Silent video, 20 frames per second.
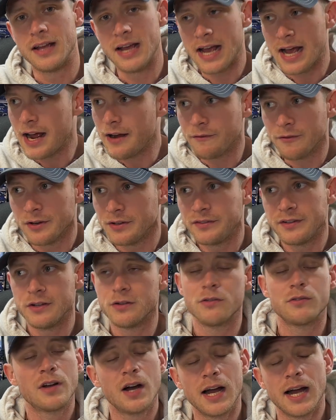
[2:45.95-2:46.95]
every
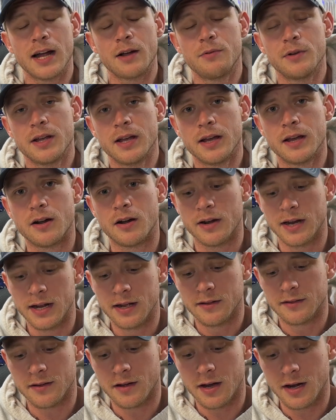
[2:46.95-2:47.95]
single kayak we can get our
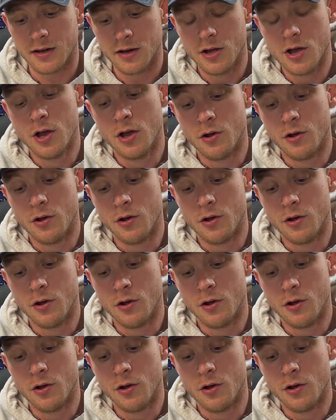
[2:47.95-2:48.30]
hands on.